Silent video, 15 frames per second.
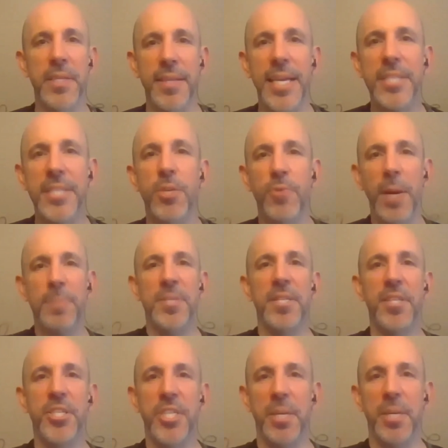That's the reps in
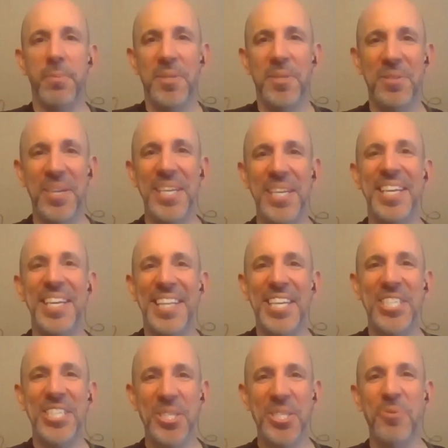the gym, right? That's
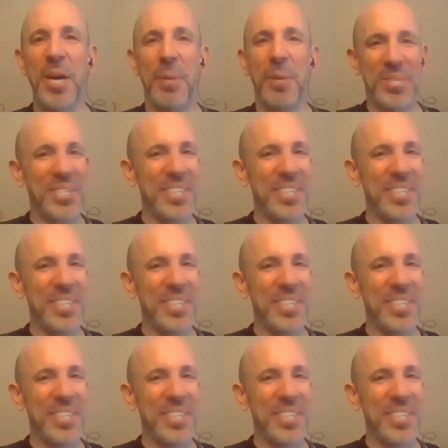just the reps.